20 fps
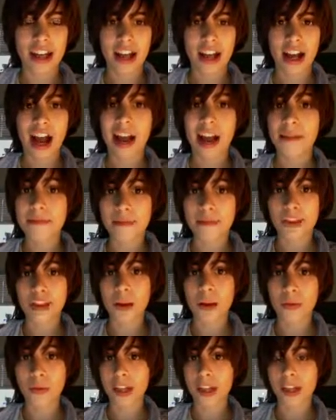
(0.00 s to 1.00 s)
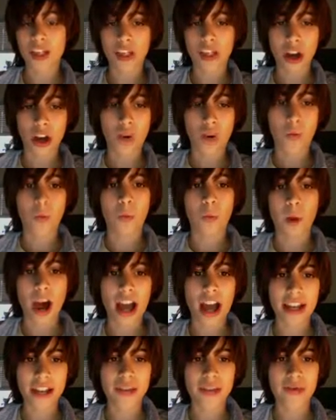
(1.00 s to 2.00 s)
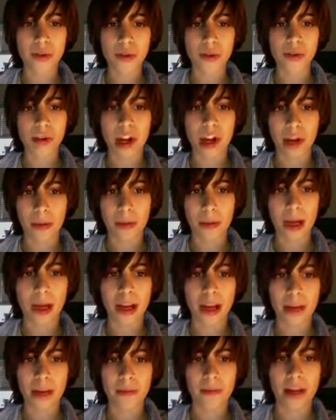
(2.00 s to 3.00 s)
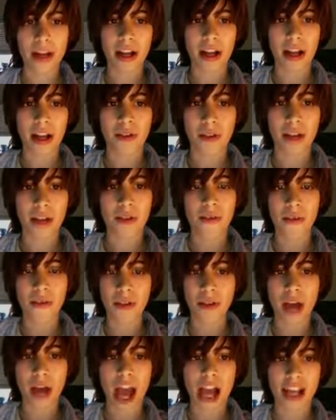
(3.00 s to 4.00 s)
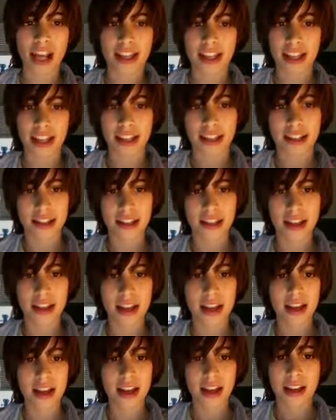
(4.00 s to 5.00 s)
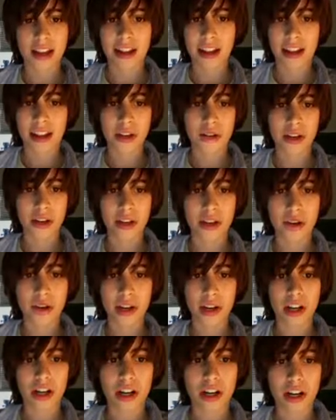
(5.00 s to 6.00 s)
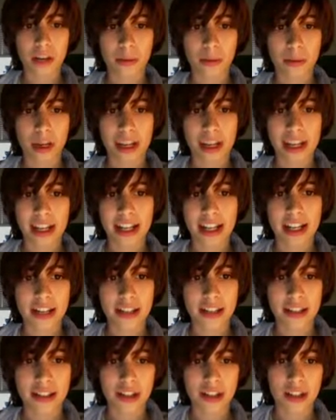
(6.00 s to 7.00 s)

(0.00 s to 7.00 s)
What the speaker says: I don't really know why it's root and Alpine, but I figure root access, and I don't really know what Alpine is.